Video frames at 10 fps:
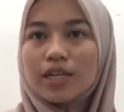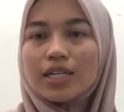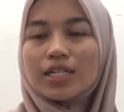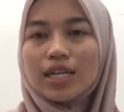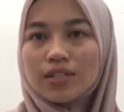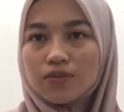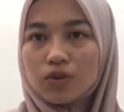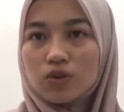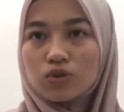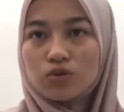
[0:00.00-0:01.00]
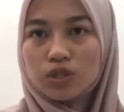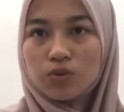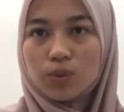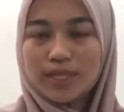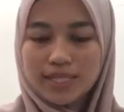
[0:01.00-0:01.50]
is
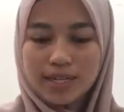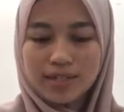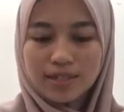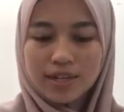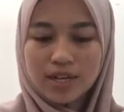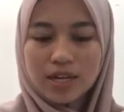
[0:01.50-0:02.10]
S42016.